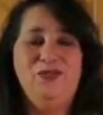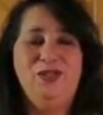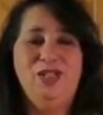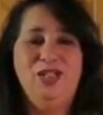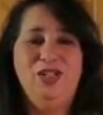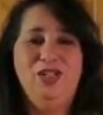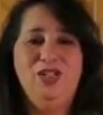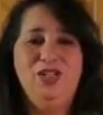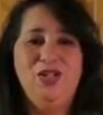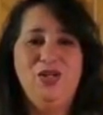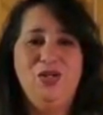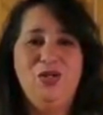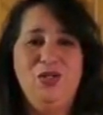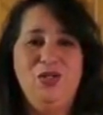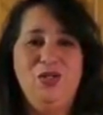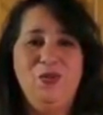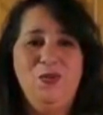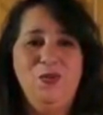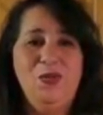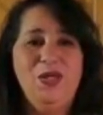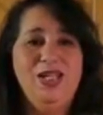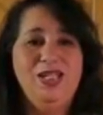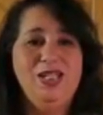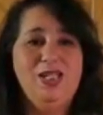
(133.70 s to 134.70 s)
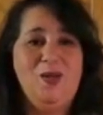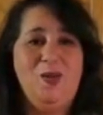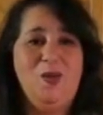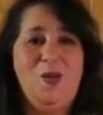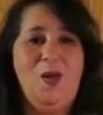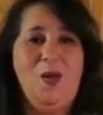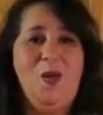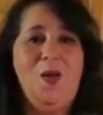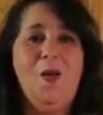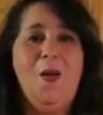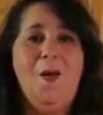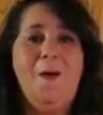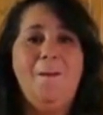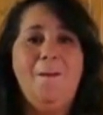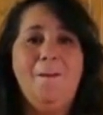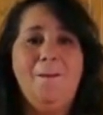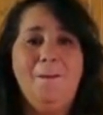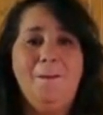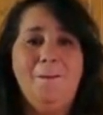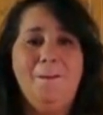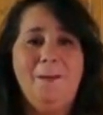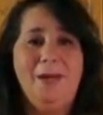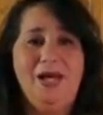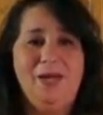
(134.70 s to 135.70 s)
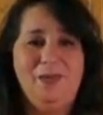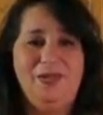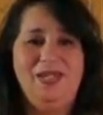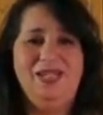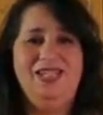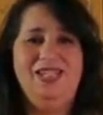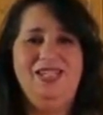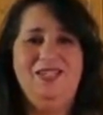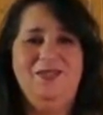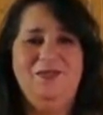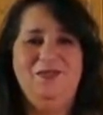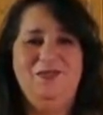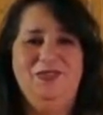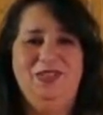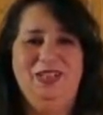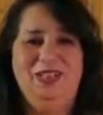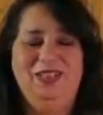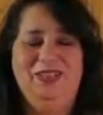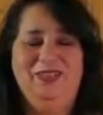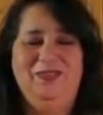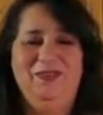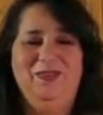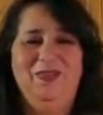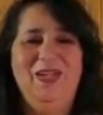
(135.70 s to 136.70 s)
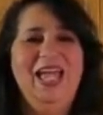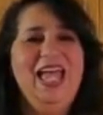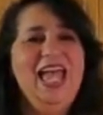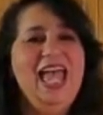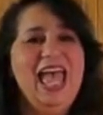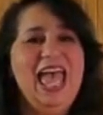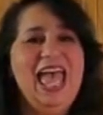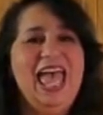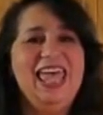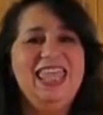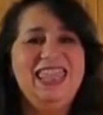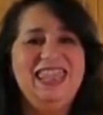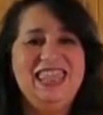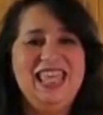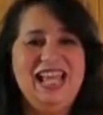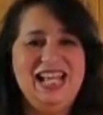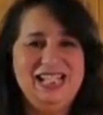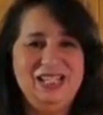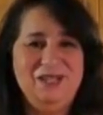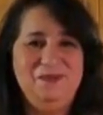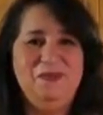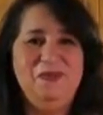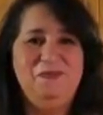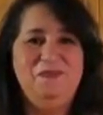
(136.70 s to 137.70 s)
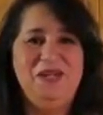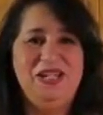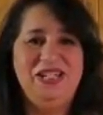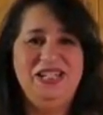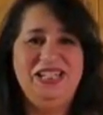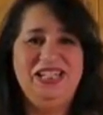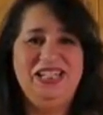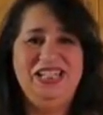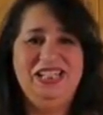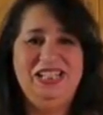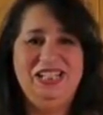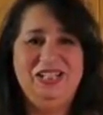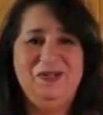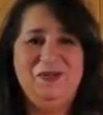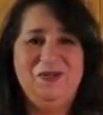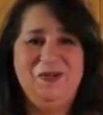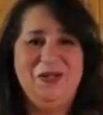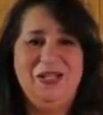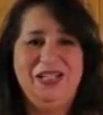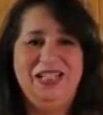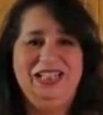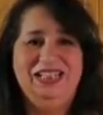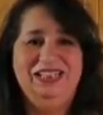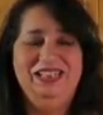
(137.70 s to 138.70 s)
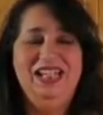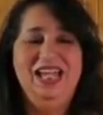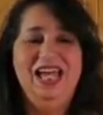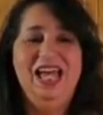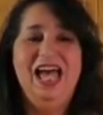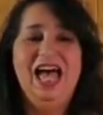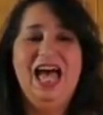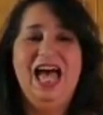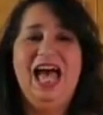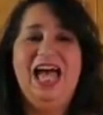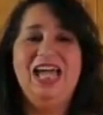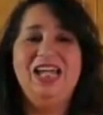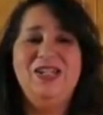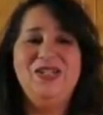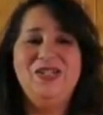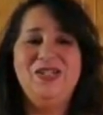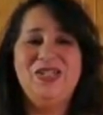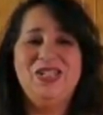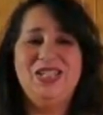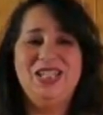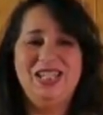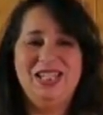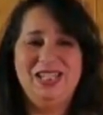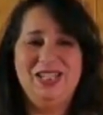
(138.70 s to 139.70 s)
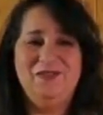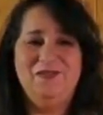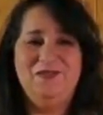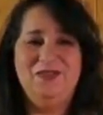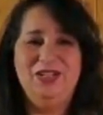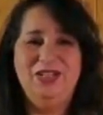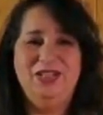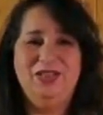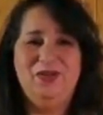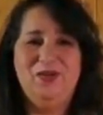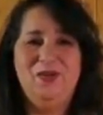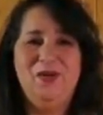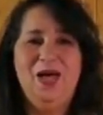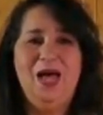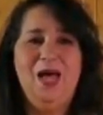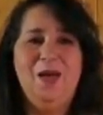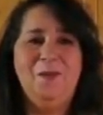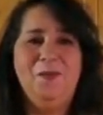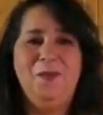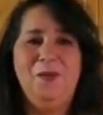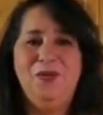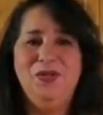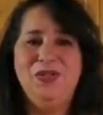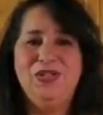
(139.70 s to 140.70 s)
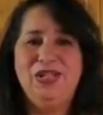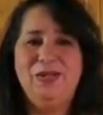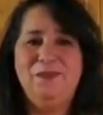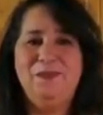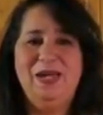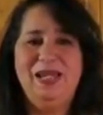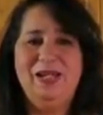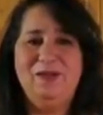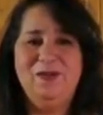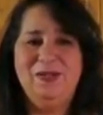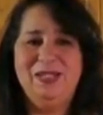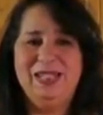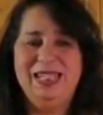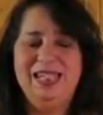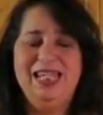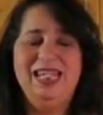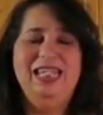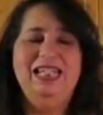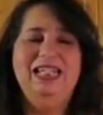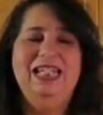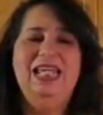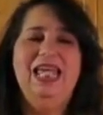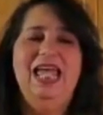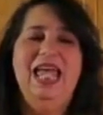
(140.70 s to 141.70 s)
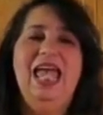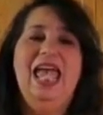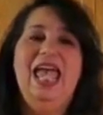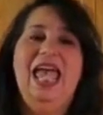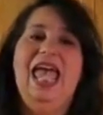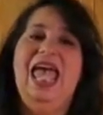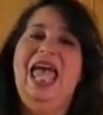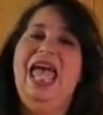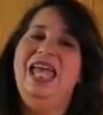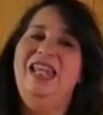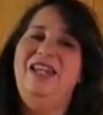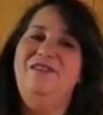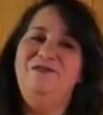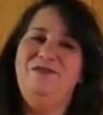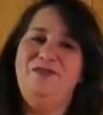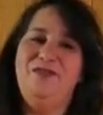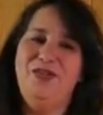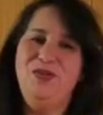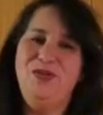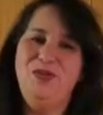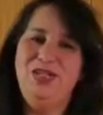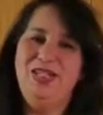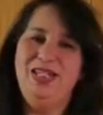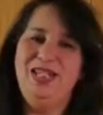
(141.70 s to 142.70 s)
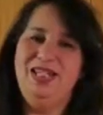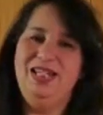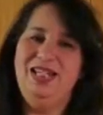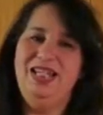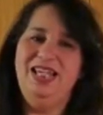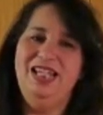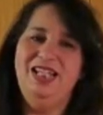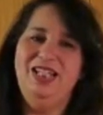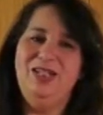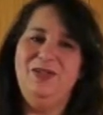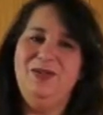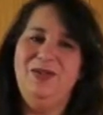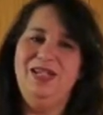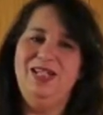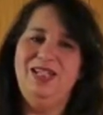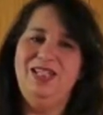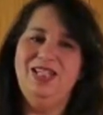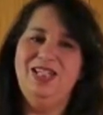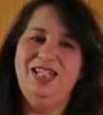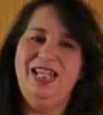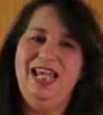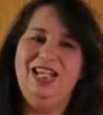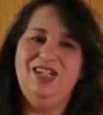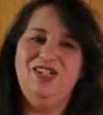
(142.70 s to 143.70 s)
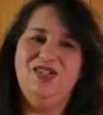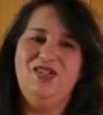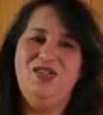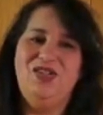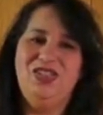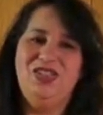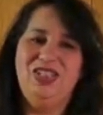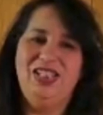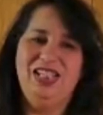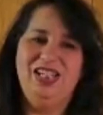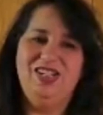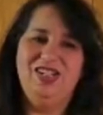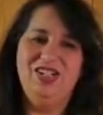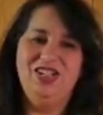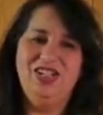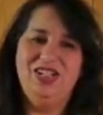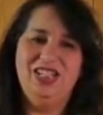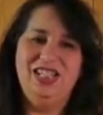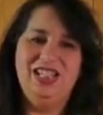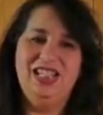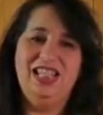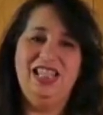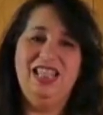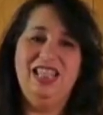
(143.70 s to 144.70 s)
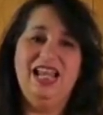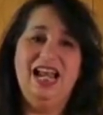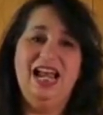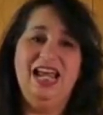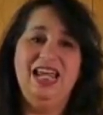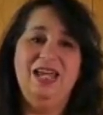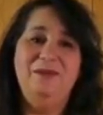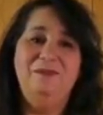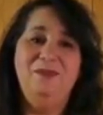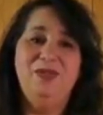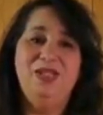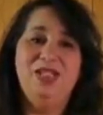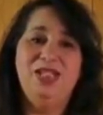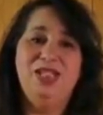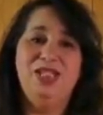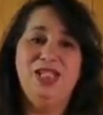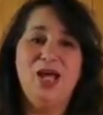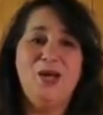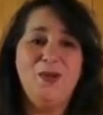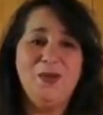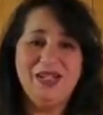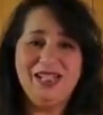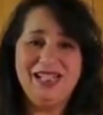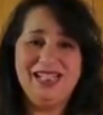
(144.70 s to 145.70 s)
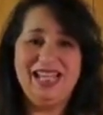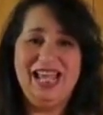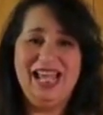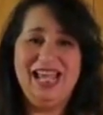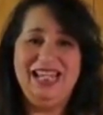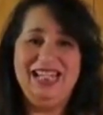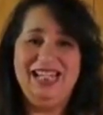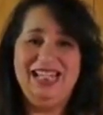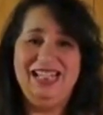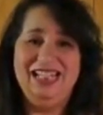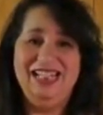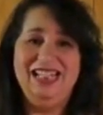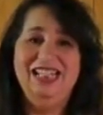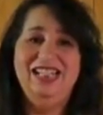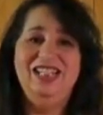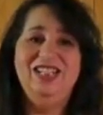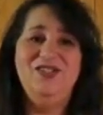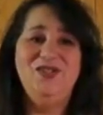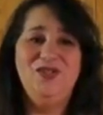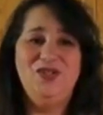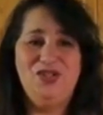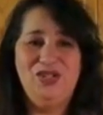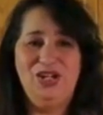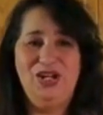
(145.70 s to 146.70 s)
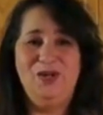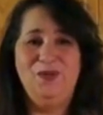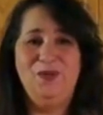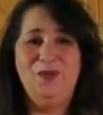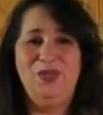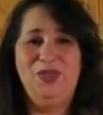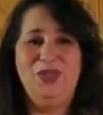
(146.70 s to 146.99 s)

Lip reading: gonna show you is called Mama Sofrito, and that's what my kids call it. I use this sofrito on most of my cuisine and infuse it into international dishes that I am so excited to share with